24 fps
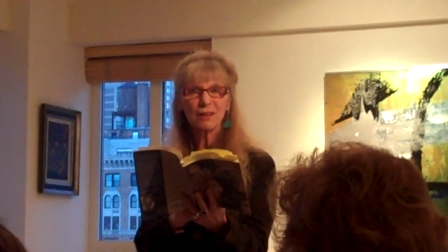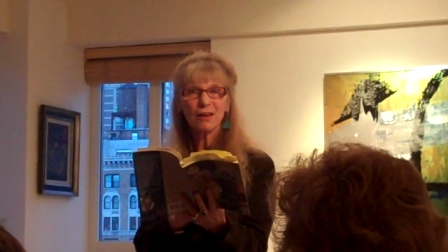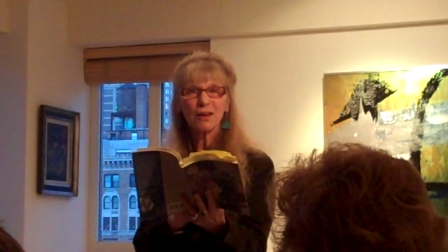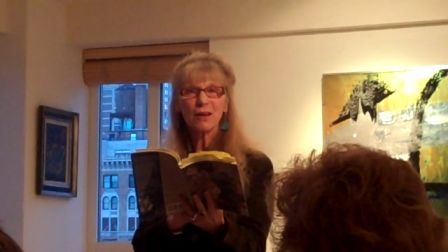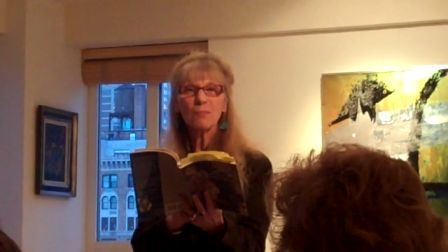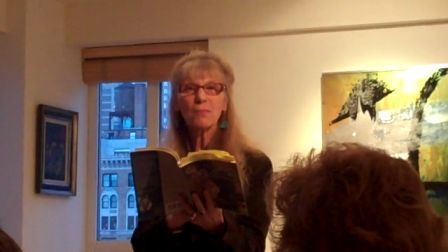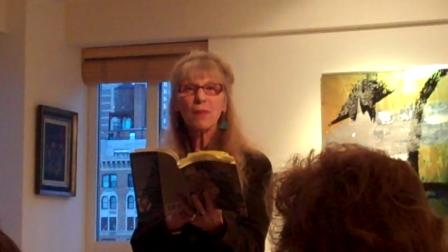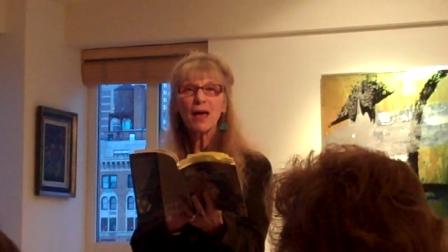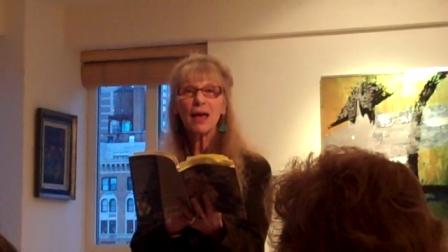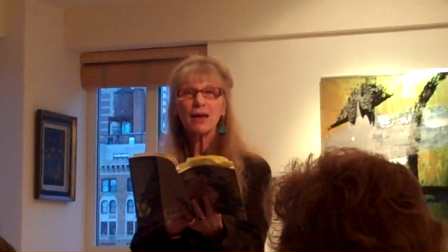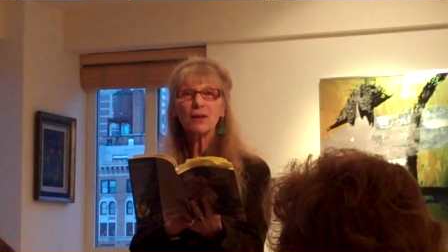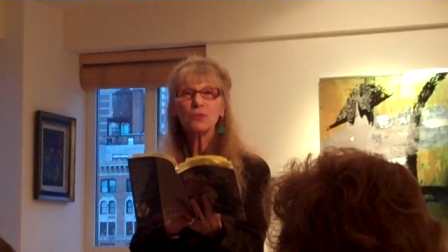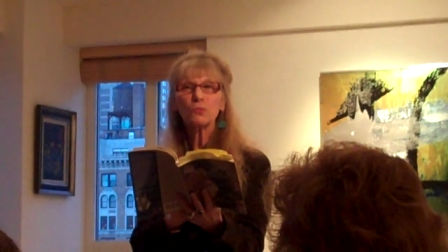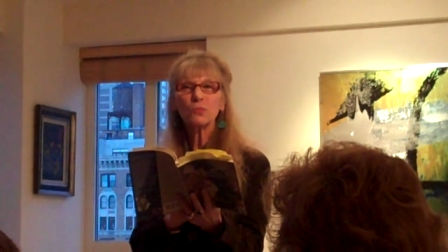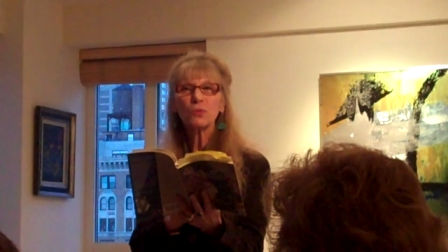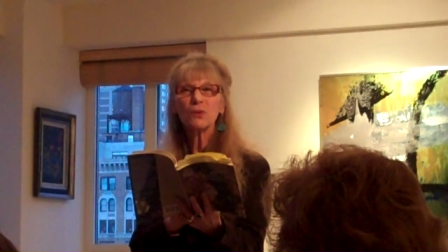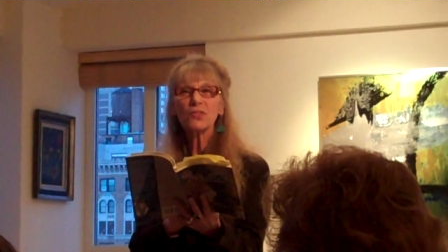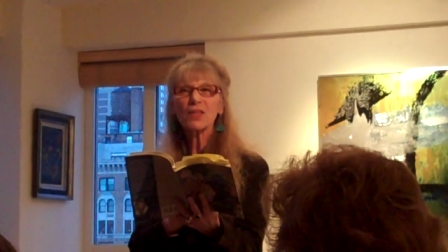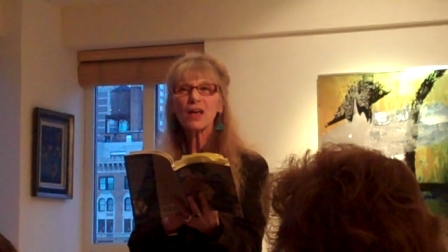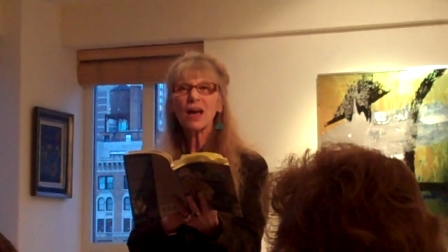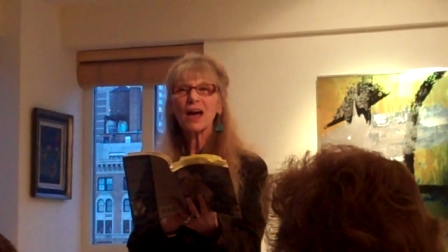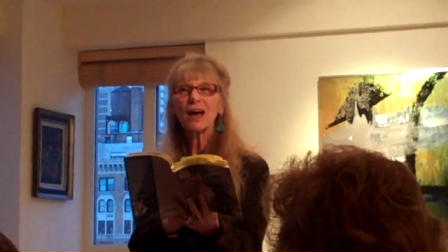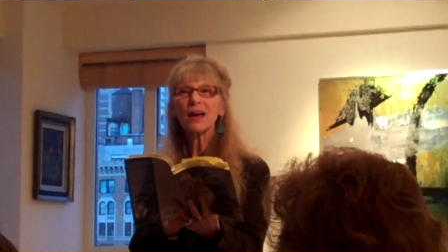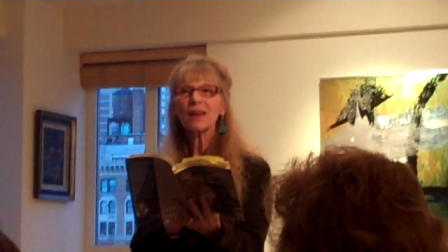a man
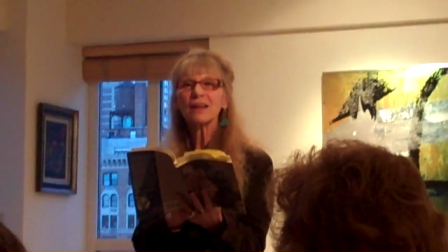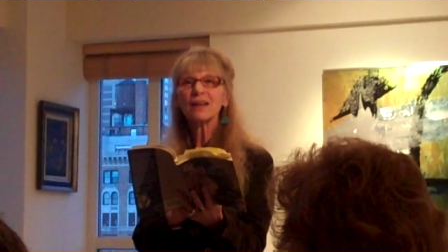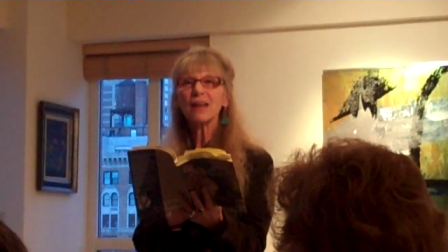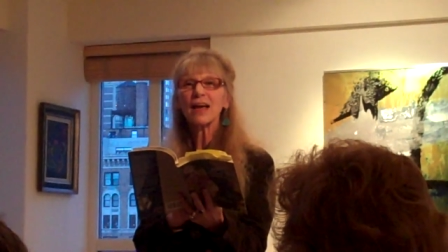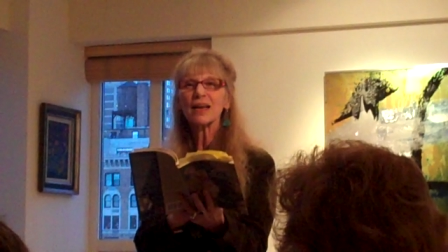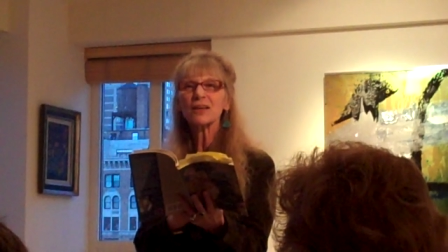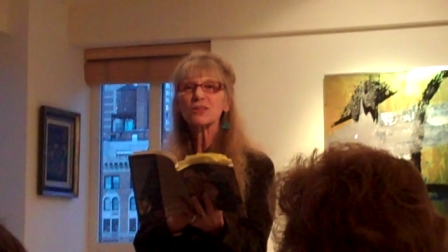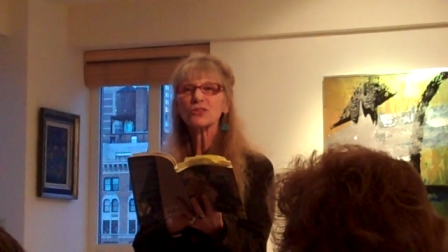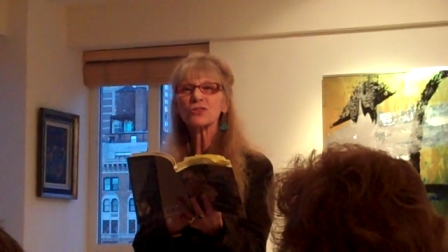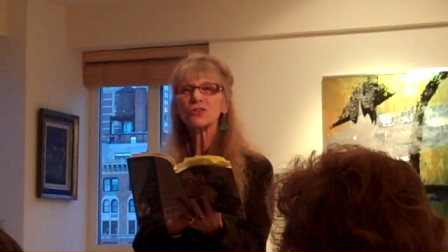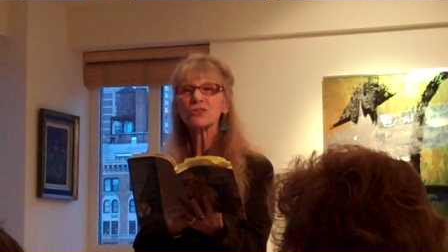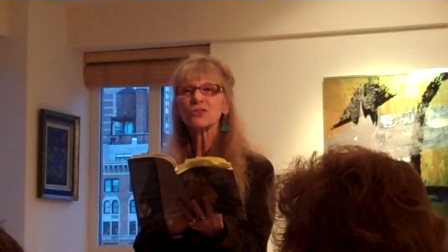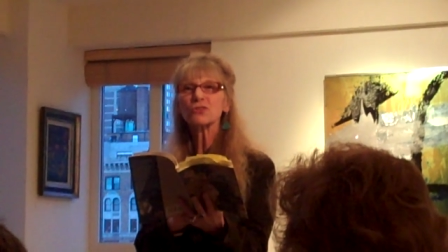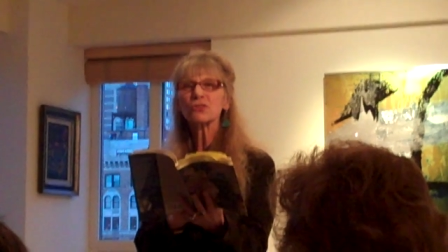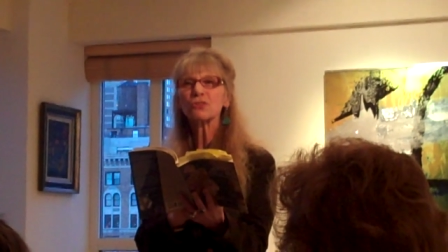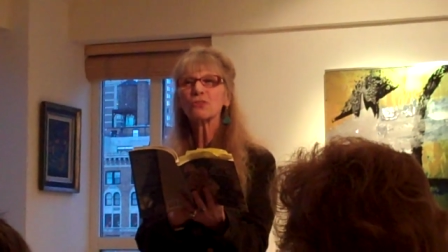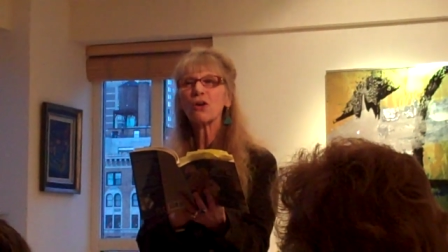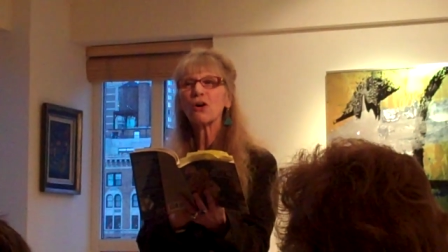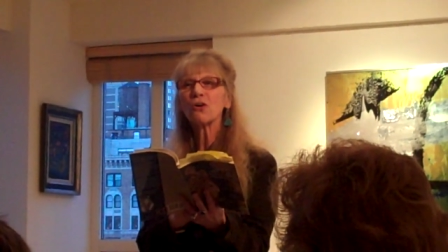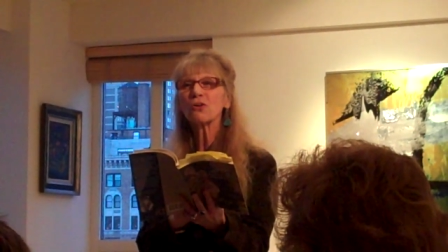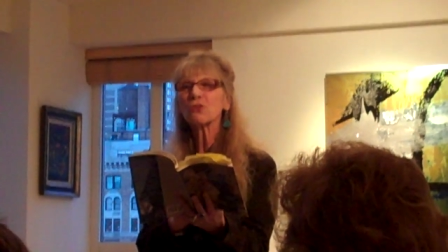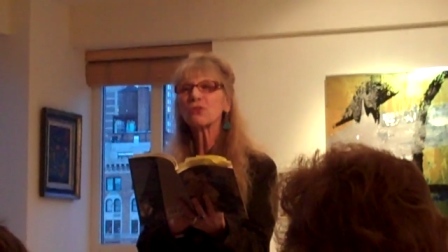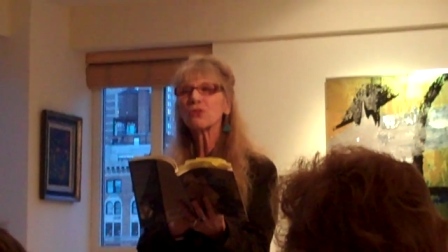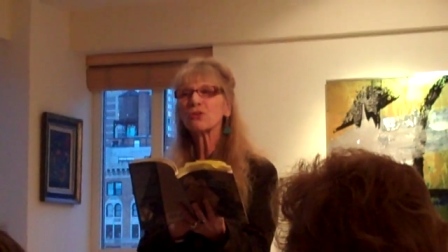with eyelashes
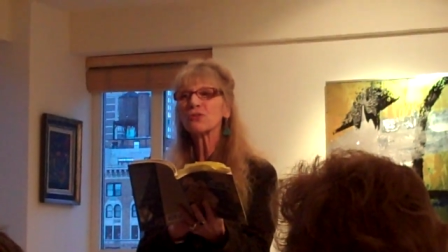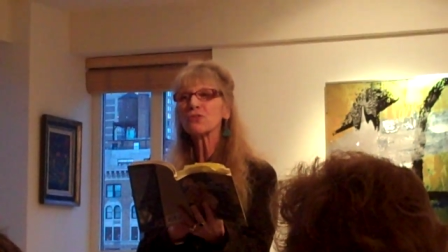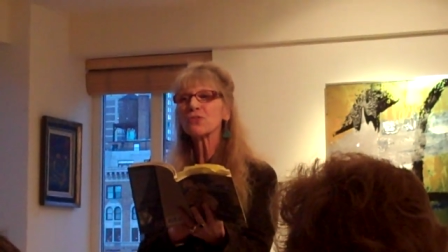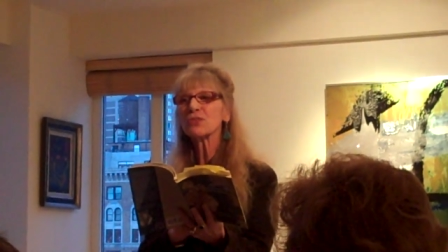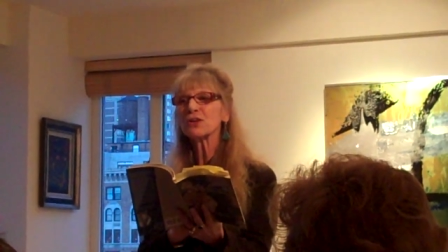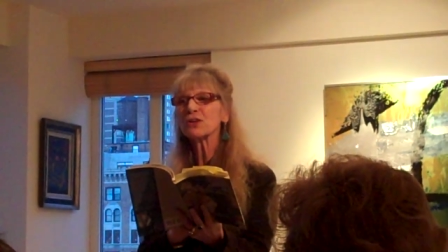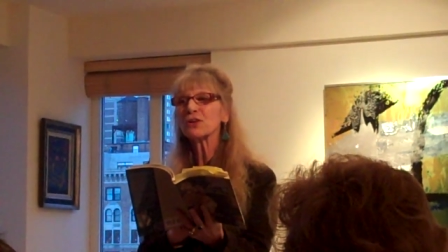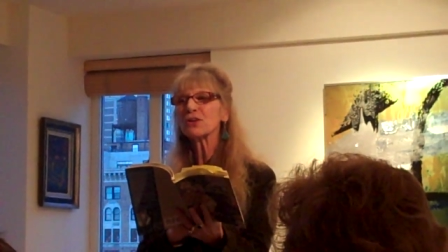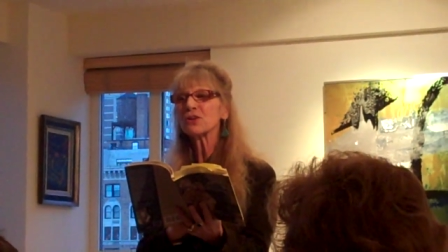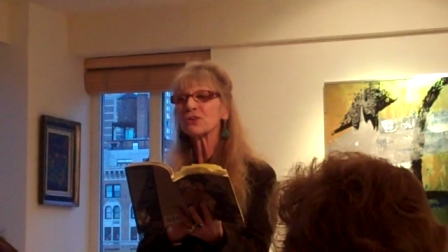longer than